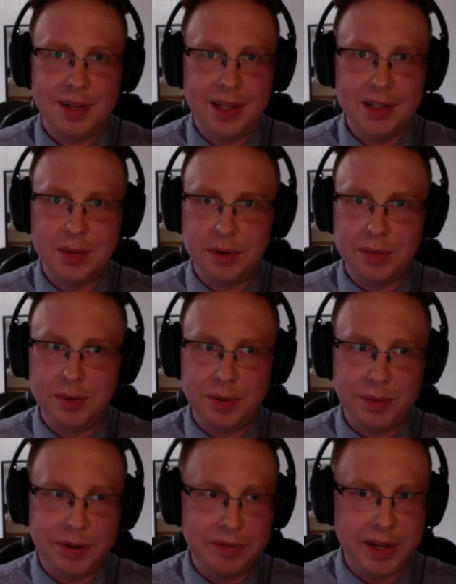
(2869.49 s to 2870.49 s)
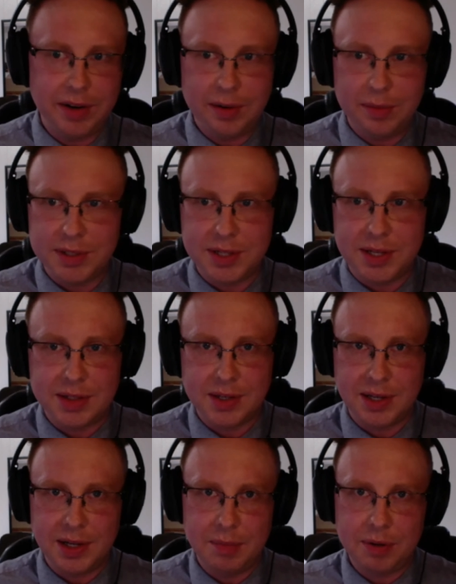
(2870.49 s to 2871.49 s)
as a world war one veteran was
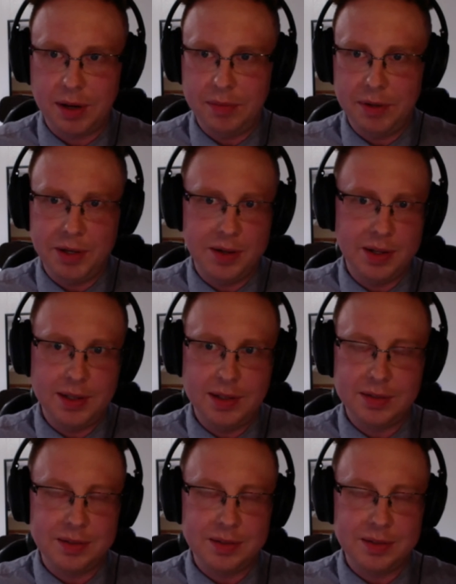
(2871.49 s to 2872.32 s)
designated prominent he